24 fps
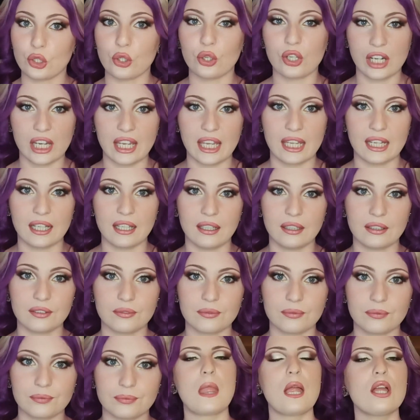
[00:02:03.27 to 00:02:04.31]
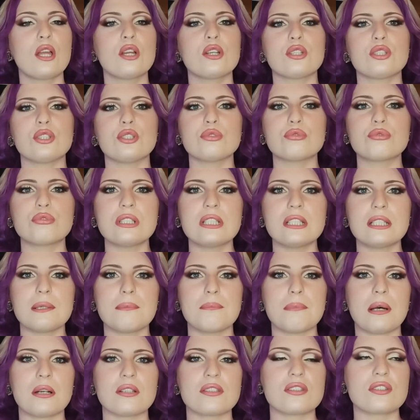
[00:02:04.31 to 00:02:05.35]
your kid. You read
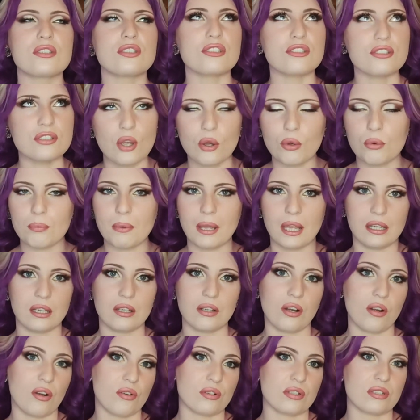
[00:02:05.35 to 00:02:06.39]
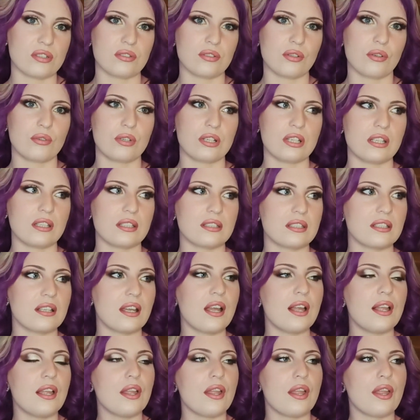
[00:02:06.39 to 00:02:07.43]
about so many horror stories,
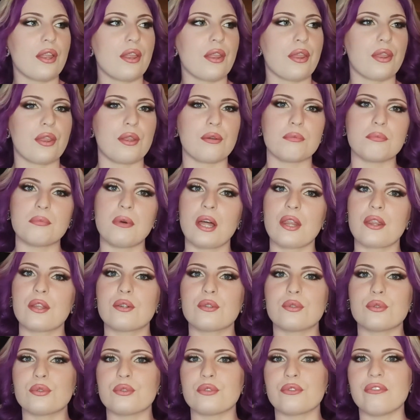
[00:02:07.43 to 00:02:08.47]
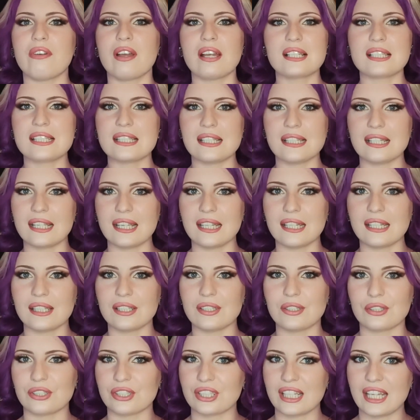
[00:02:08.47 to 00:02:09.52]
the mother who
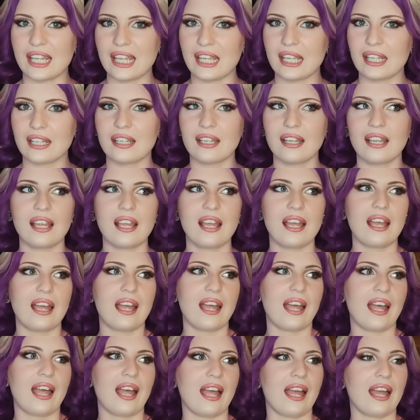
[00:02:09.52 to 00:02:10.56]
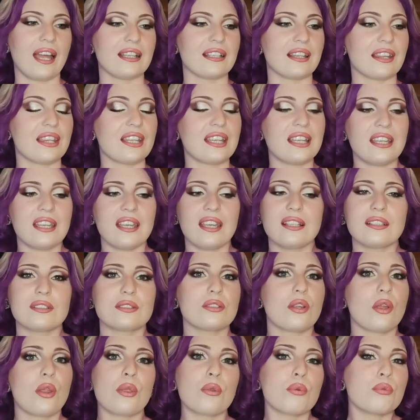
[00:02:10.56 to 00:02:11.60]
vaccinated her kid and the
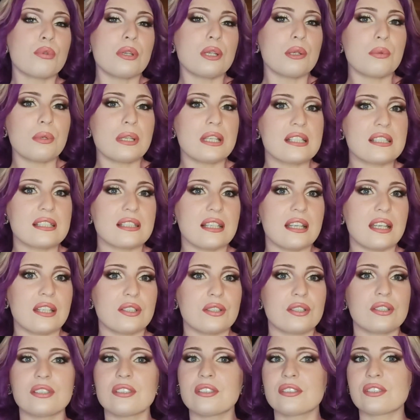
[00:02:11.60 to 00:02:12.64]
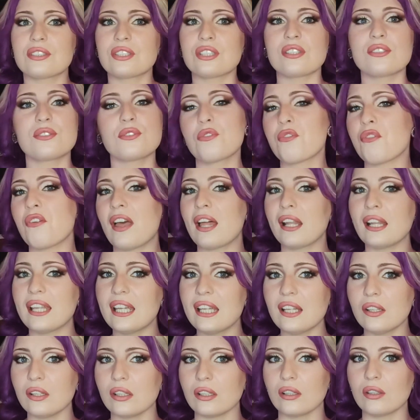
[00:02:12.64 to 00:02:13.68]
kid three weeks later just fell
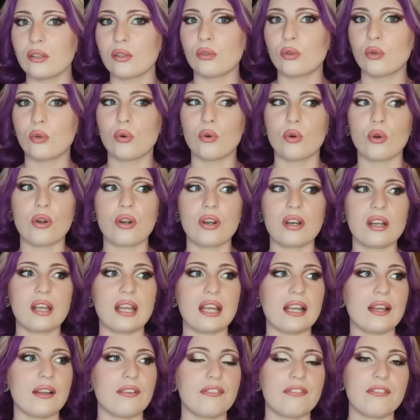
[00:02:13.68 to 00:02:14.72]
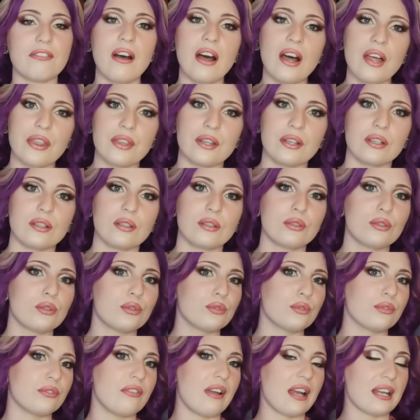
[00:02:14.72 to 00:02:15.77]
ill, or a father
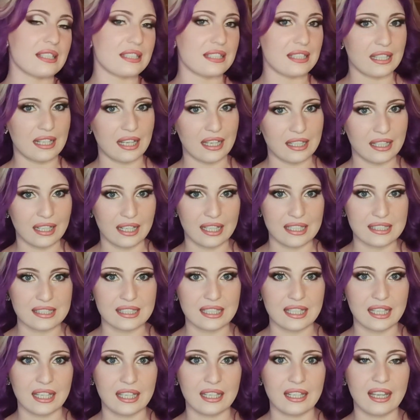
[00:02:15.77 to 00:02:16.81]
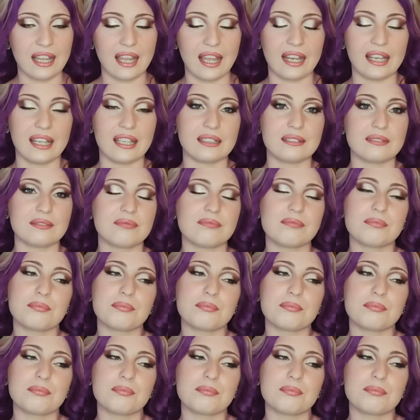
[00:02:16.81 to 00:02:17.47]
who vaccinated his kid and it